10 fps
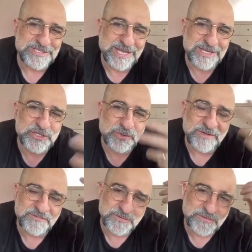that
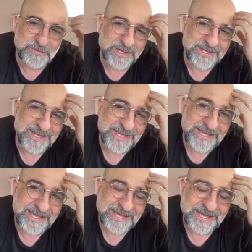joyful thing.
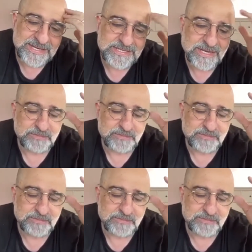And